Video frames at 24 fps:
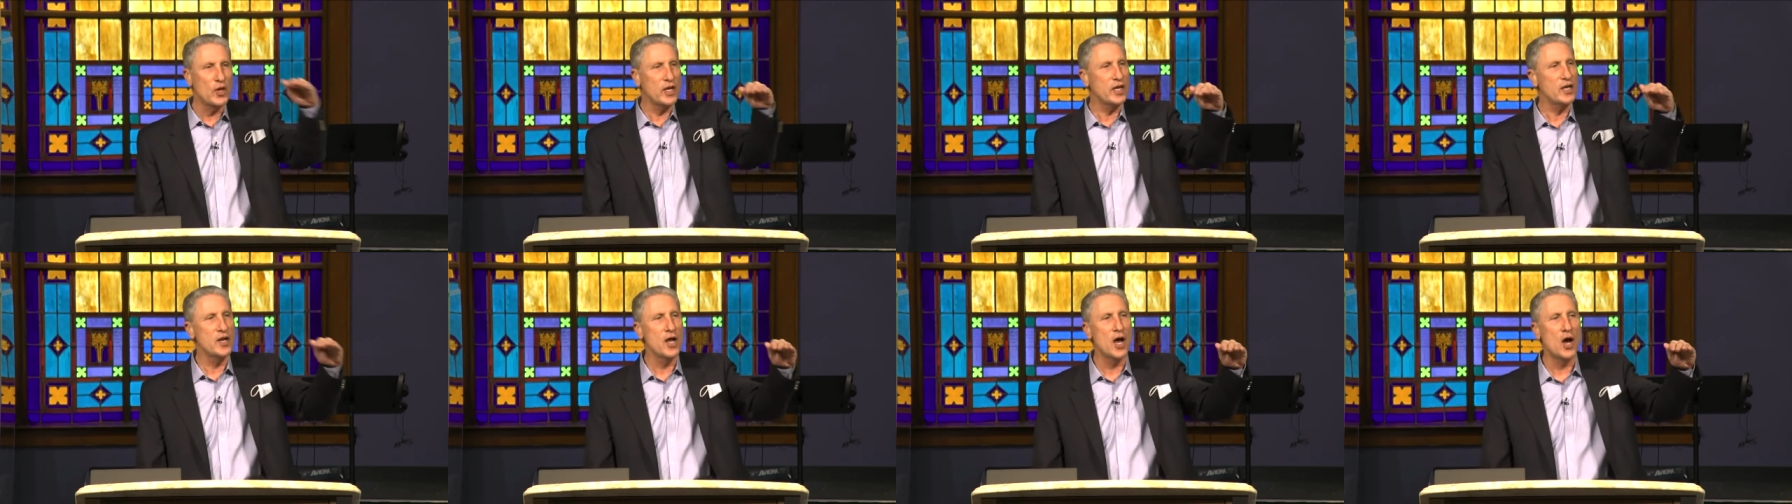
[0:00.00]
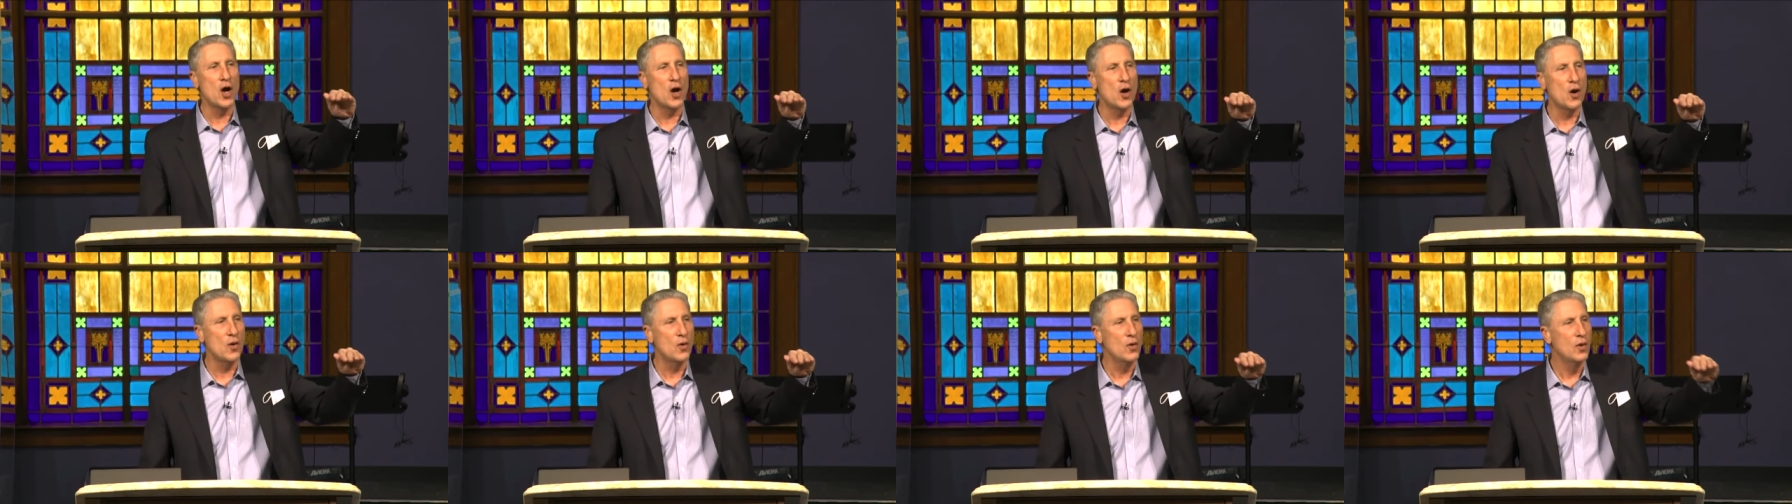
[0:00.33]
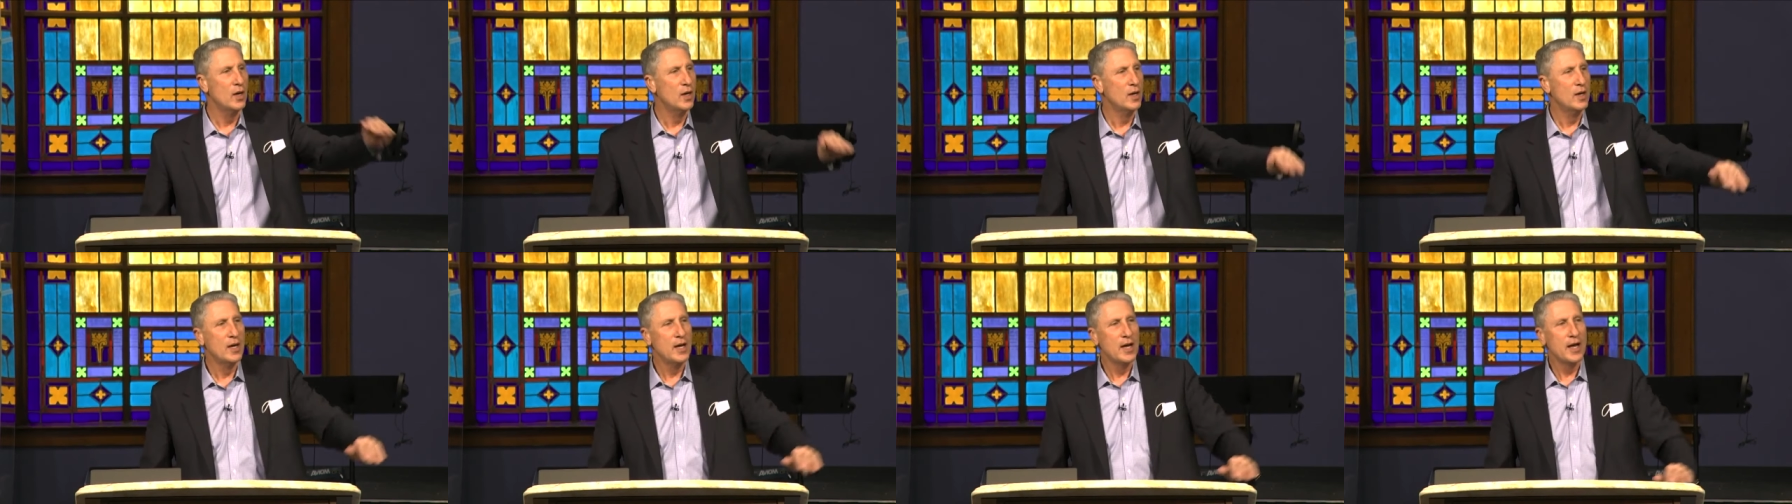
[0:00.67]
we know,
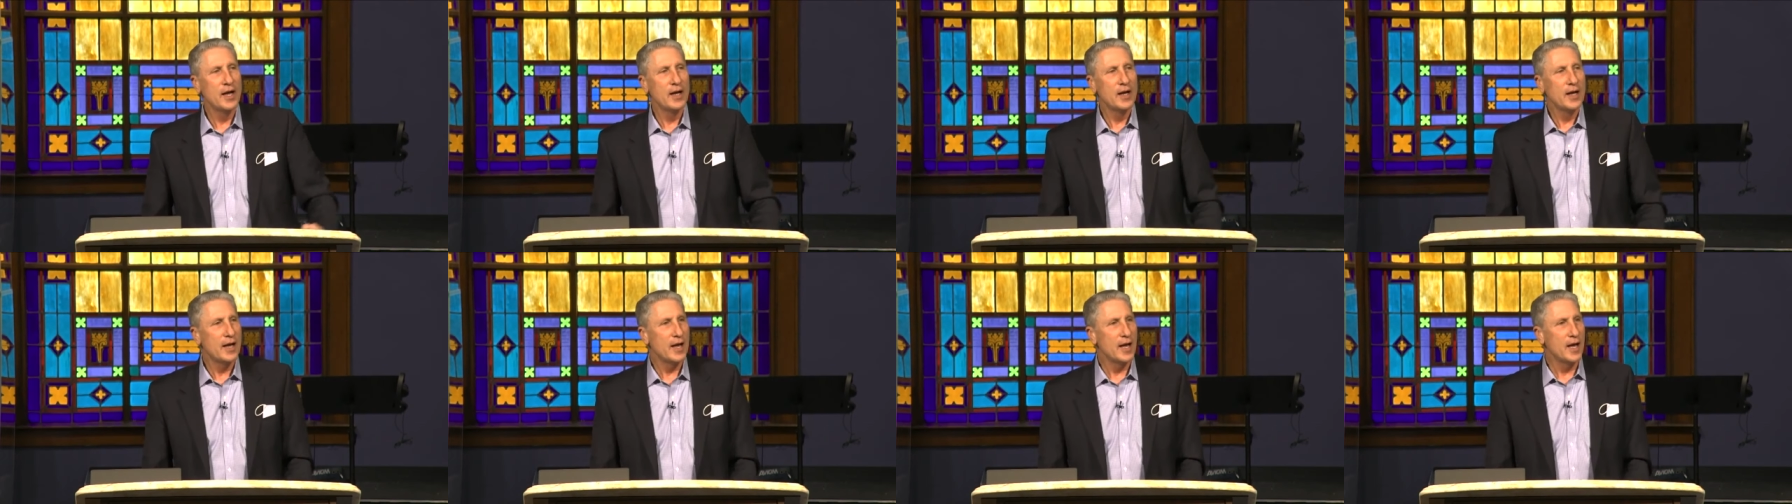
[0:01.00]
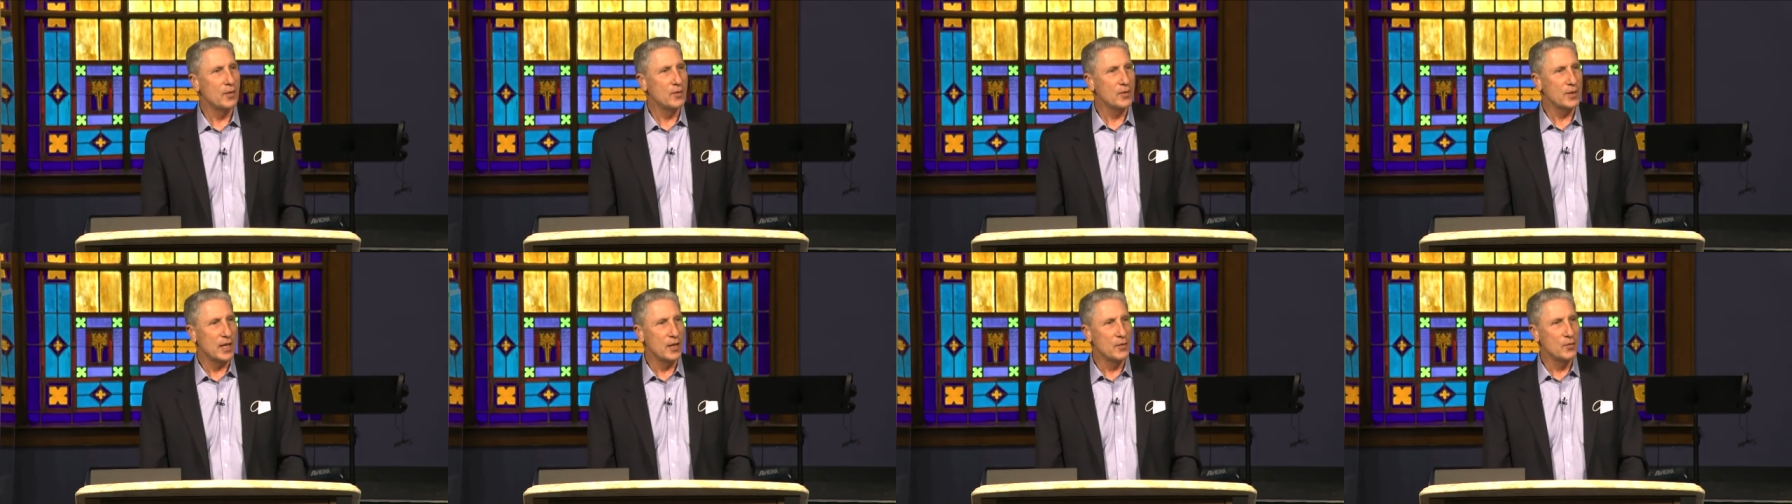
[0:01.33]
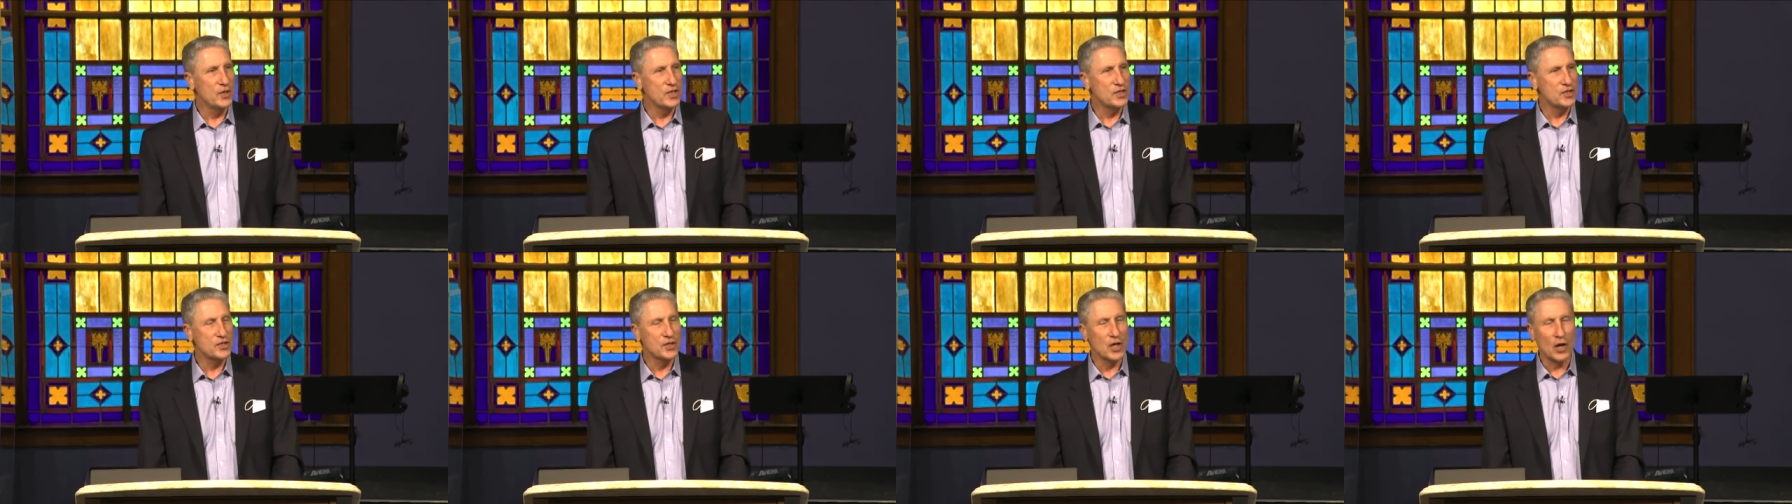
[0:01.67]
and, and
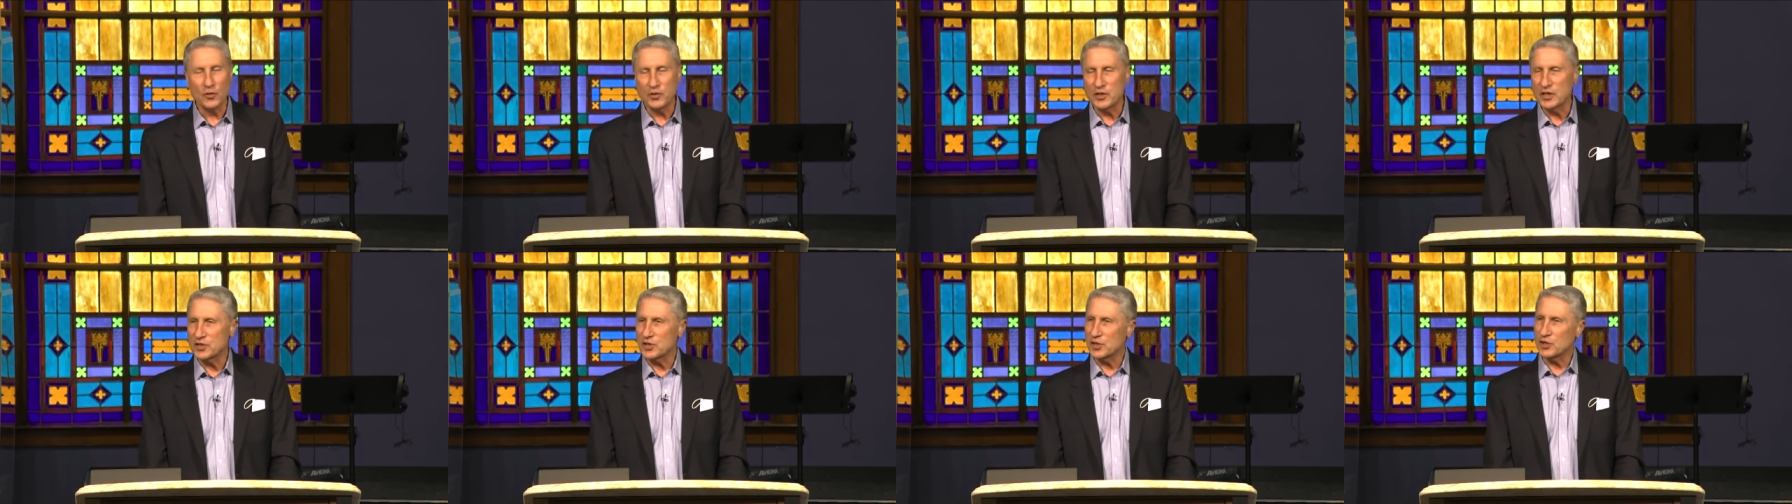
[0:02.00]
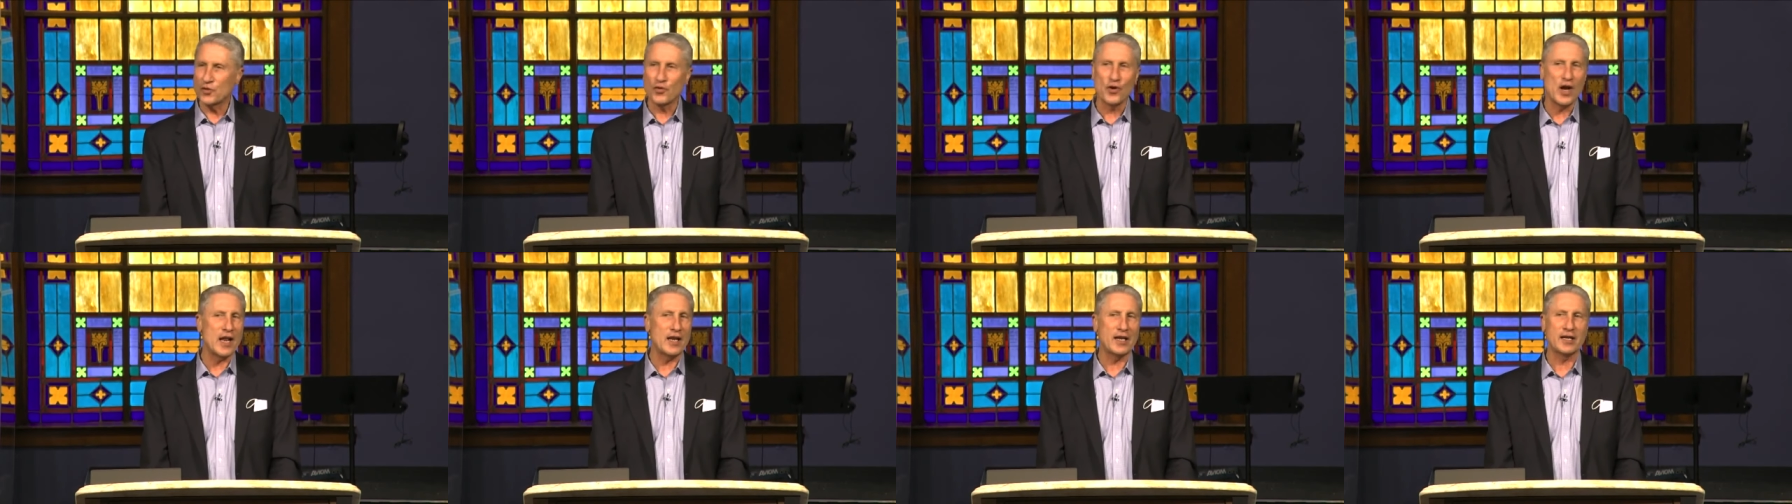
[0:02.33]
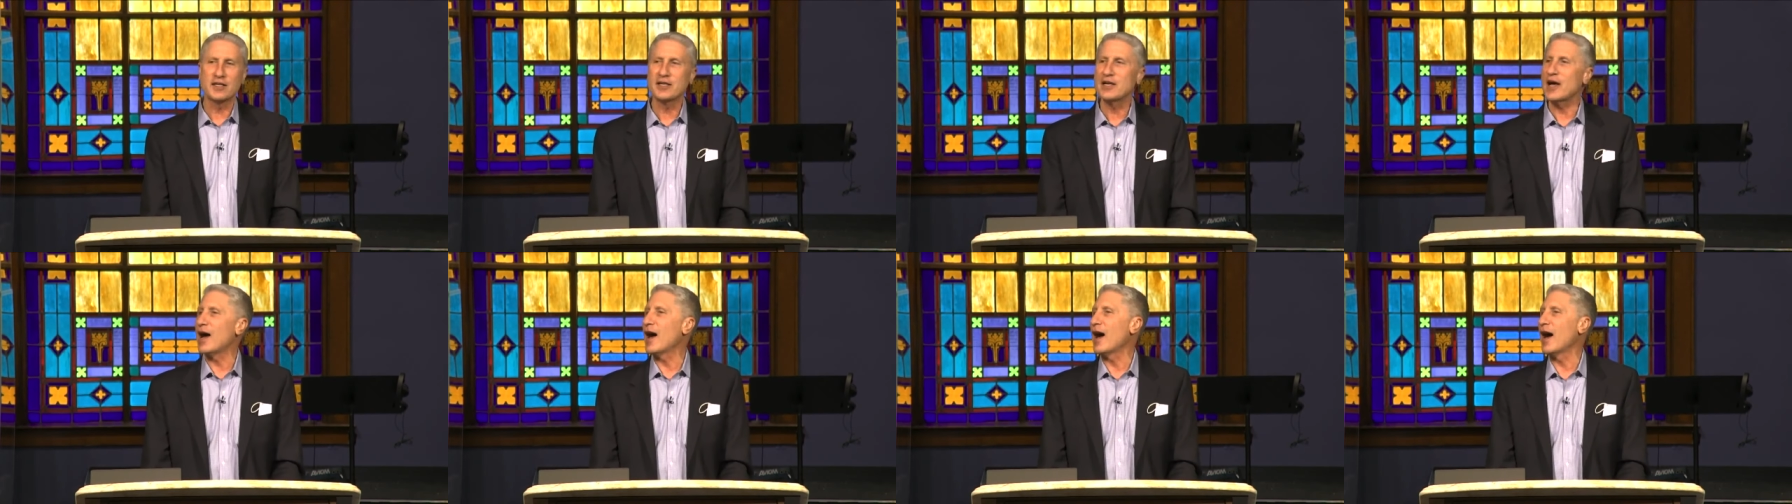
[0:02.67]
we so
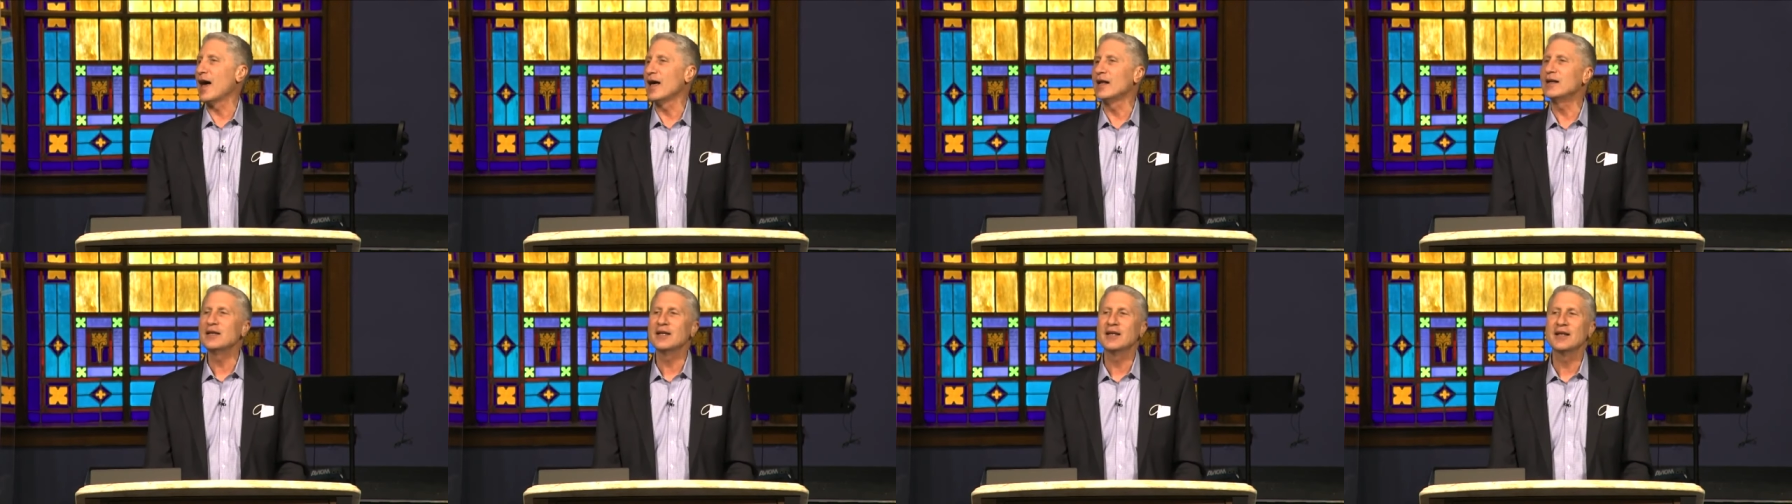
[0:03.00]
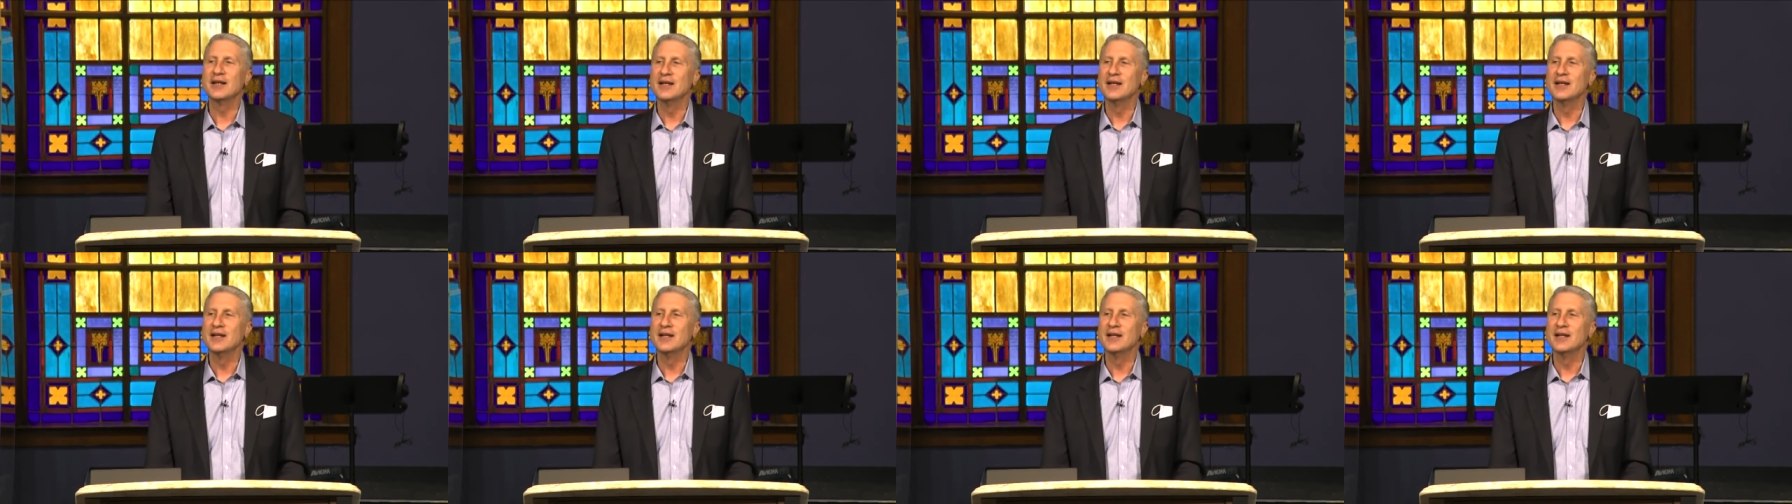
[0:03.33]
discredit God